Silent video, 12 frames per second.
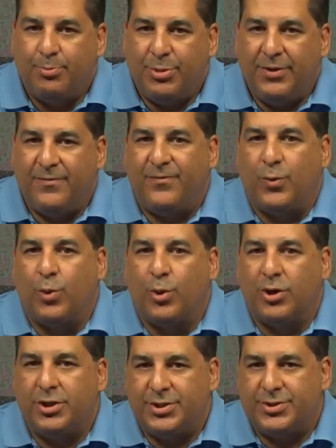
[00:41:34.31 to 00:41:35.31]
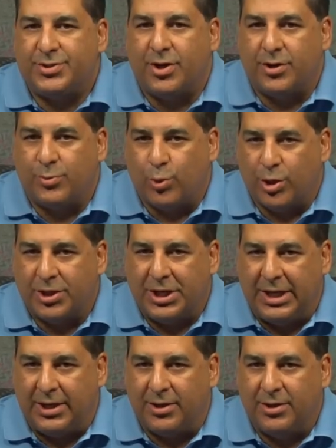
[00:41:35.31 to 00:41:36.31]
before you start
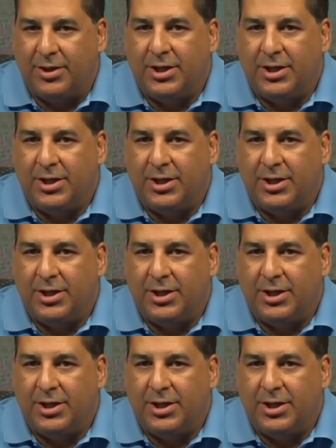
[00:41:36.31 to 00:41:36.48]
working.